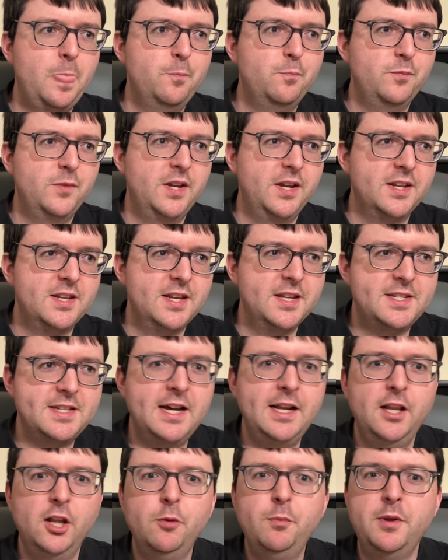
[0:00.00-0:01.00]

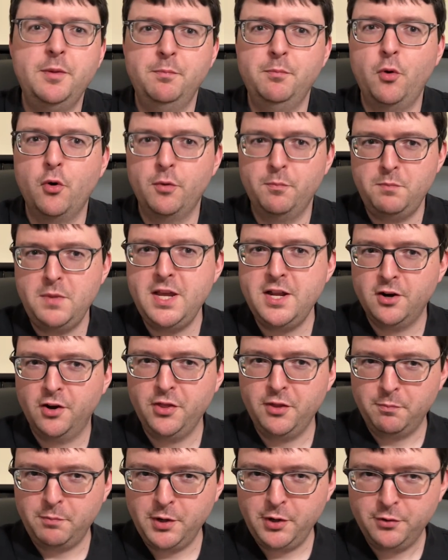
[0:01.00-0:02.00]
a little bit more meat
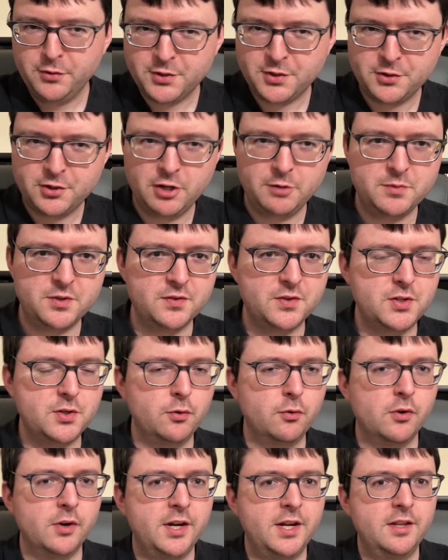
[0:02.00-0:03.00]
on the bones in terms of
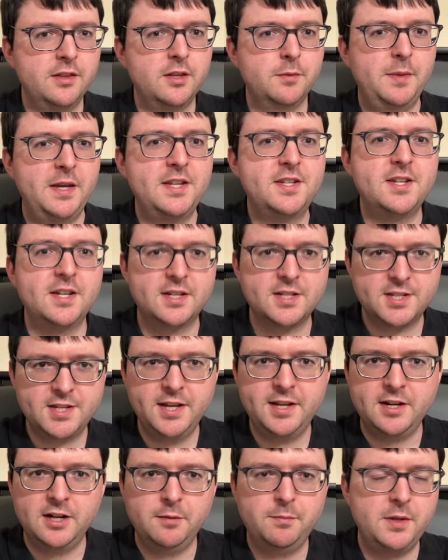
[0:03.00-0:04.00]
story. The basic
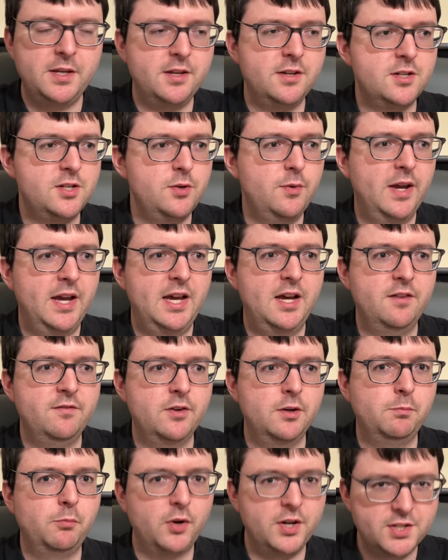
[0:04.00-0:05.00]
setup is you have
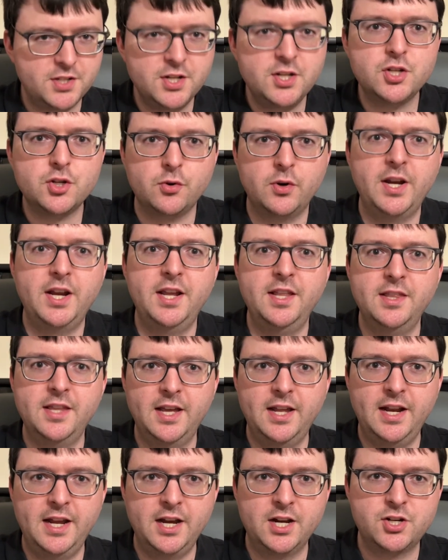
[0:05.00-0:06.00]
a prison train
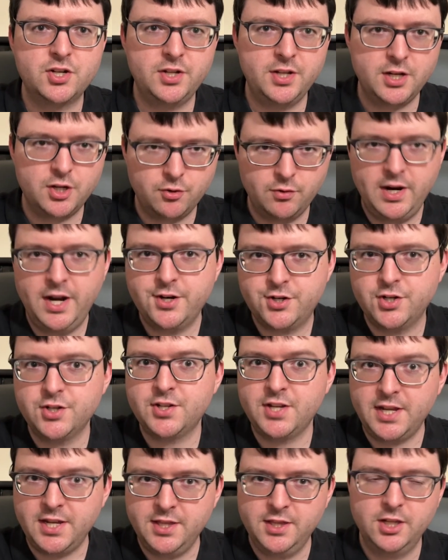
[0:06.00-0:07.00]
that actually
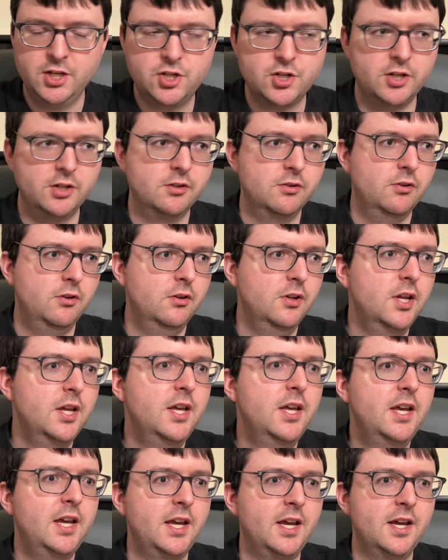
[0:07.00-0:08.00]
crashes in the jungle,
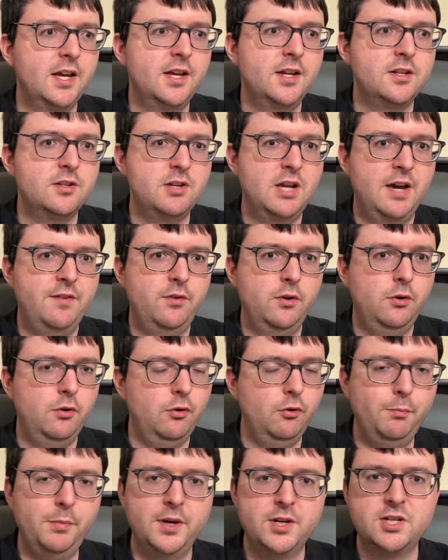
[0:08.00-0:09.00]
and you have a
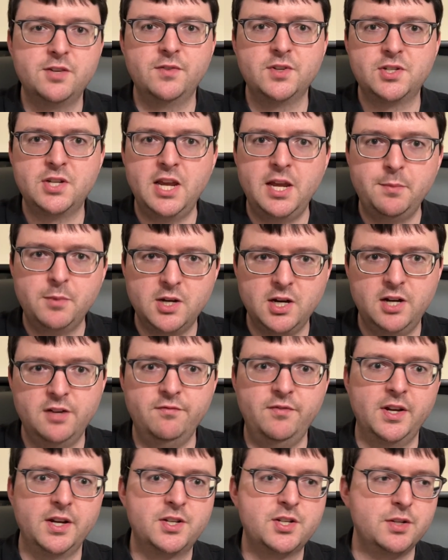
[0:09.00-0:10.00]
whole bunch of escaped
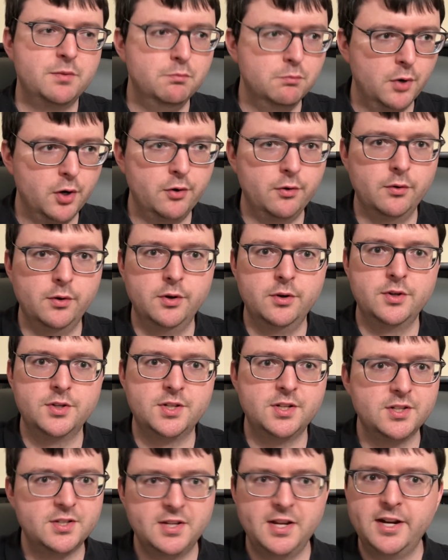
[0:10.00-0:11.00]
convicts and murderers
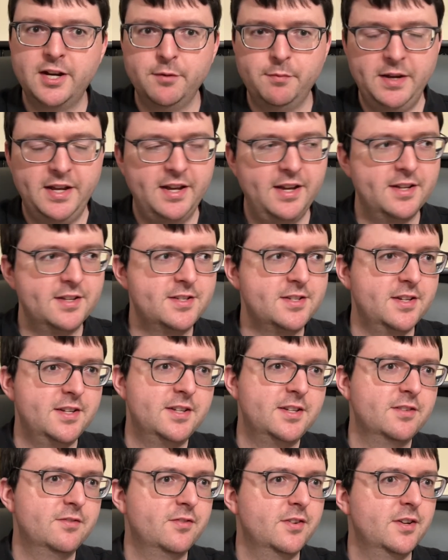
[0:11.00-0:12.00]
and psychopaths and